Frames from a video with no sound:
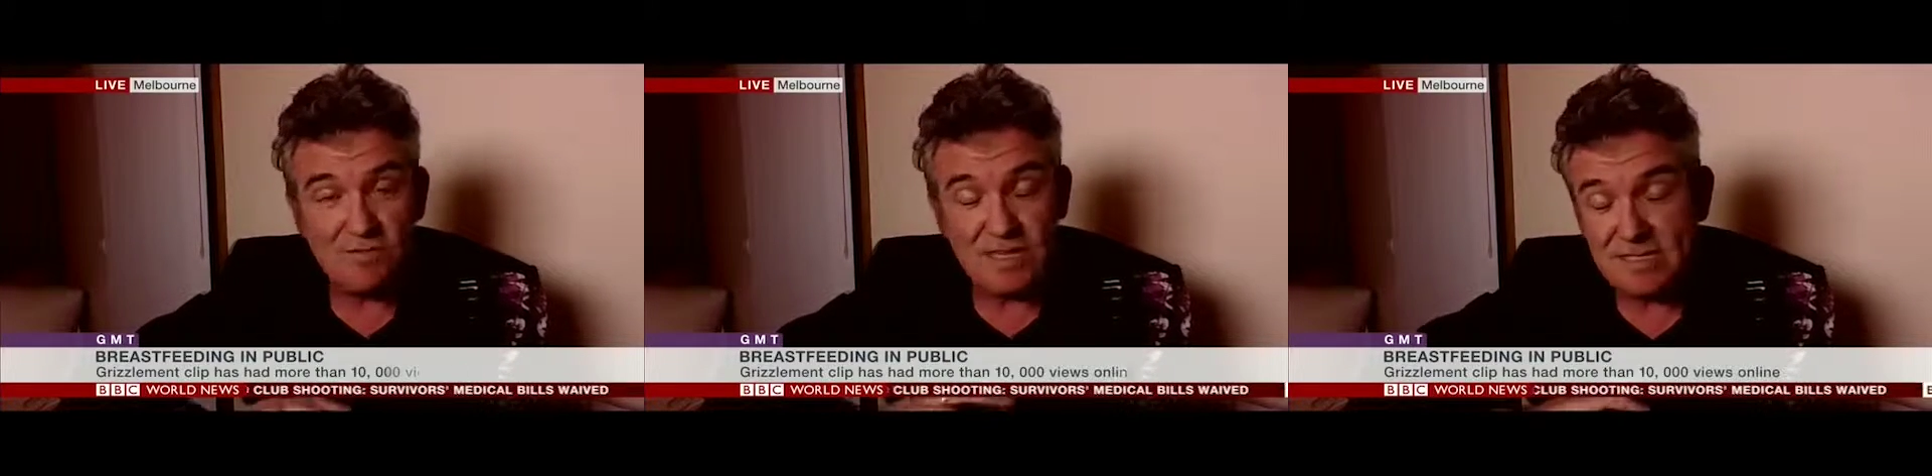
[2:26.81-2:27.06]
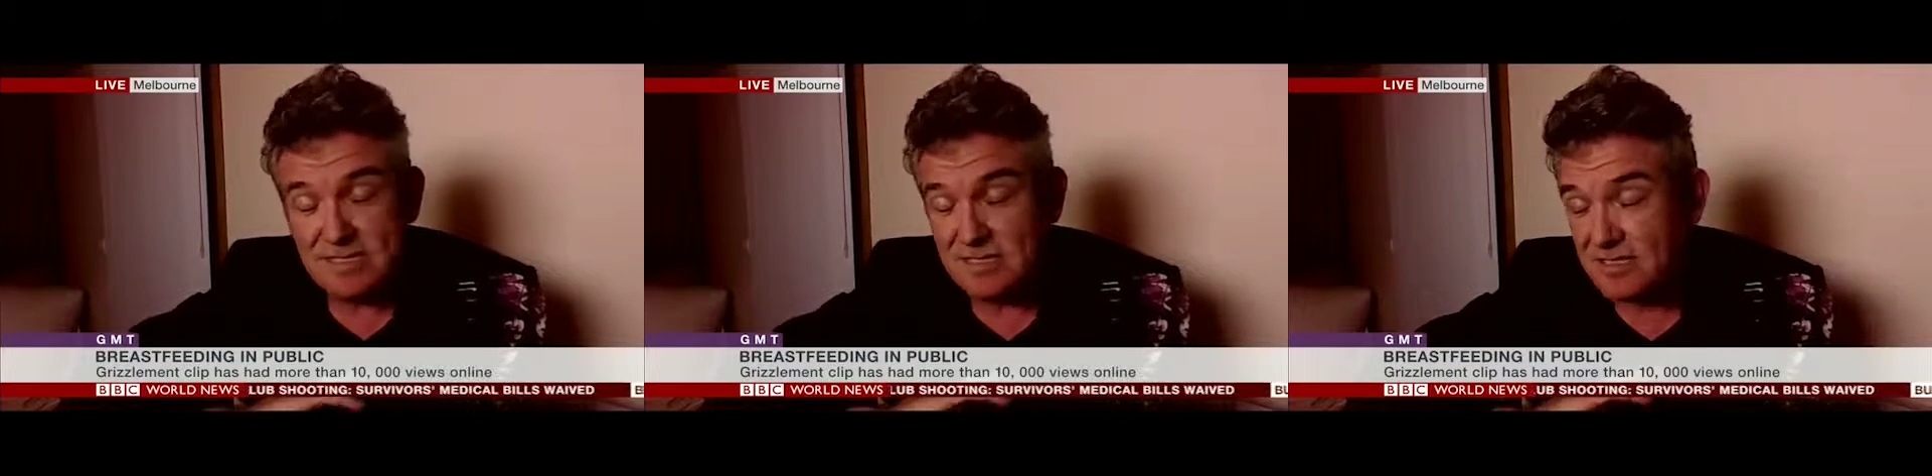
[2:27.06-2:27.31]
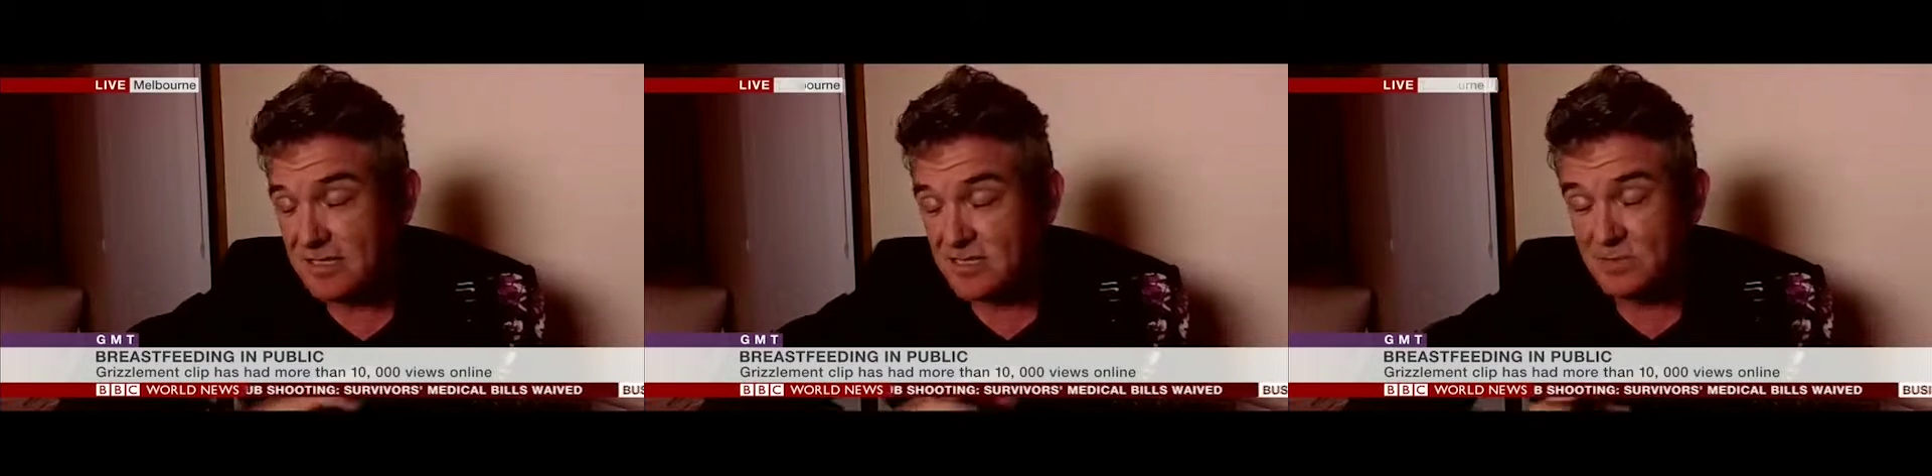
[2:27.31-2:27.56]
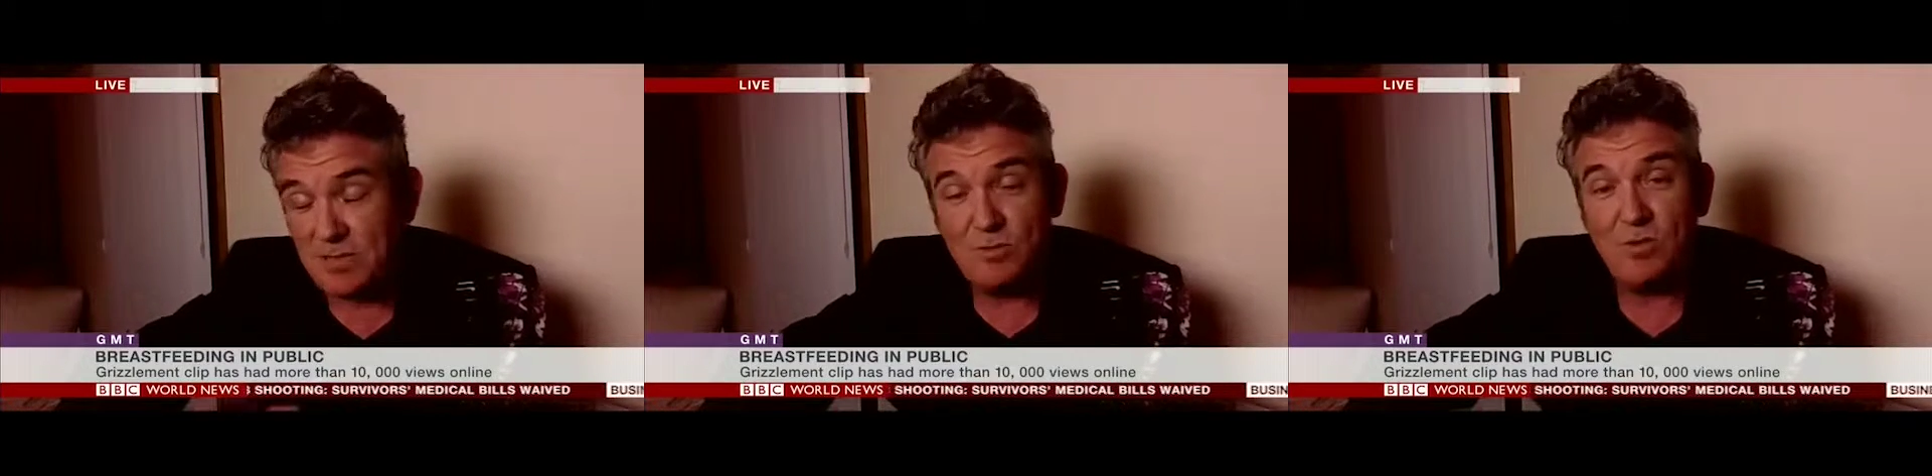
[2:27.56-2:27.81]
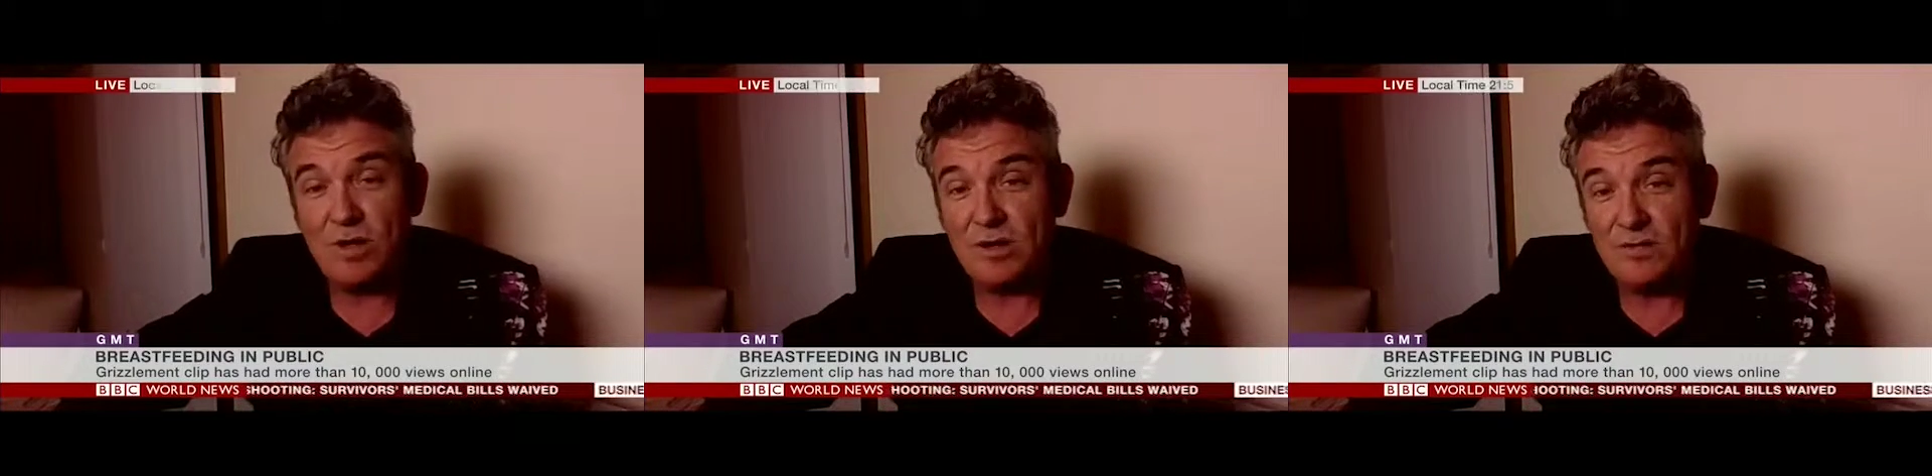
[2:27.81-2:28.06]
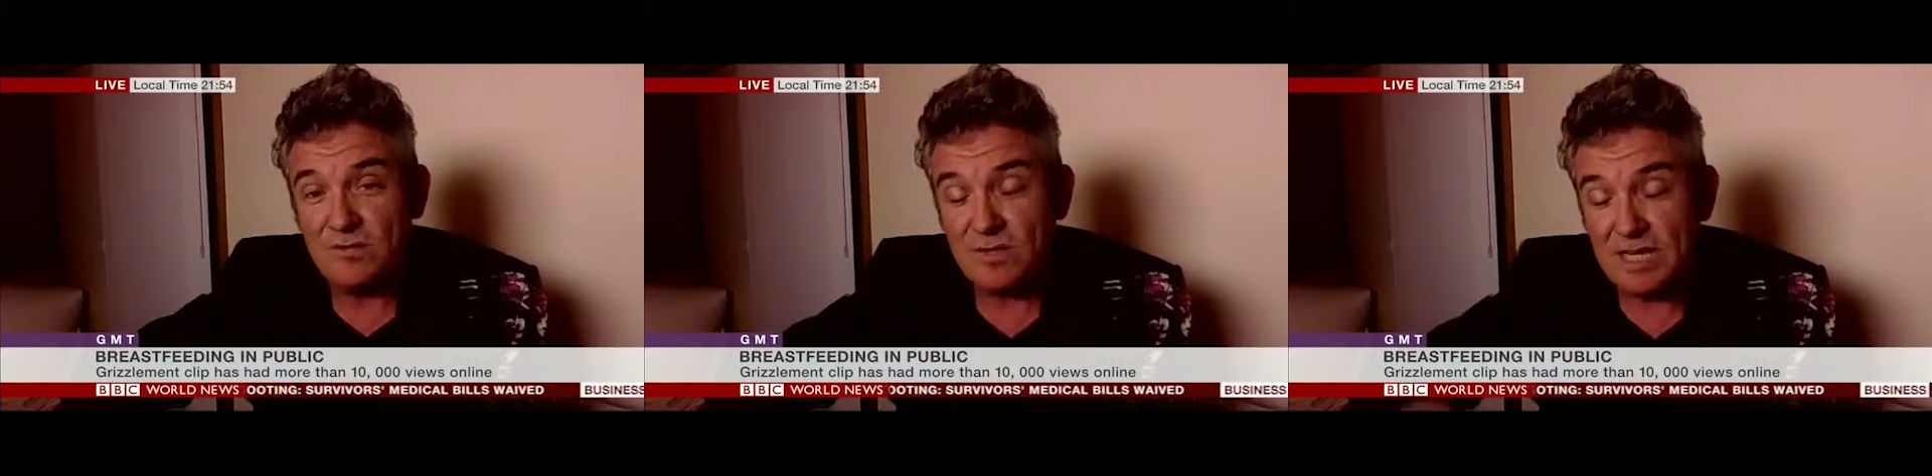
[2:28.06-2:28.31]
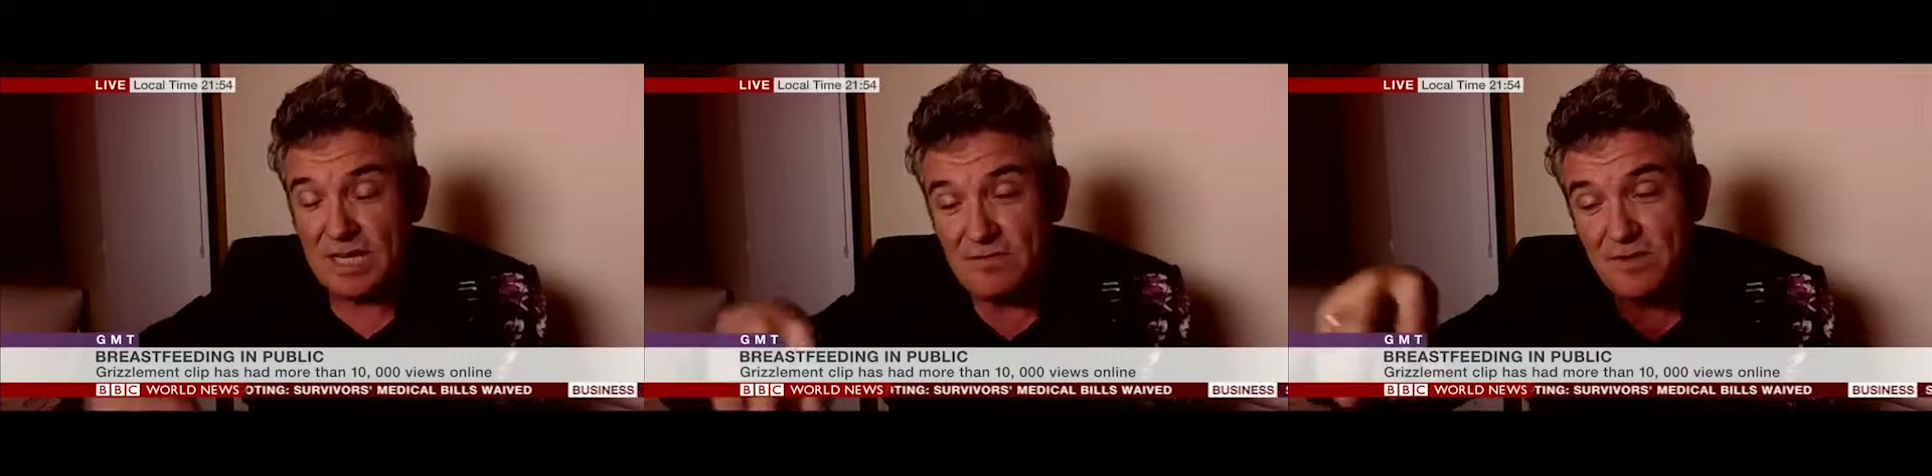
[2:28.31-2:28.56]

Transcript: the rest has just been wonderful.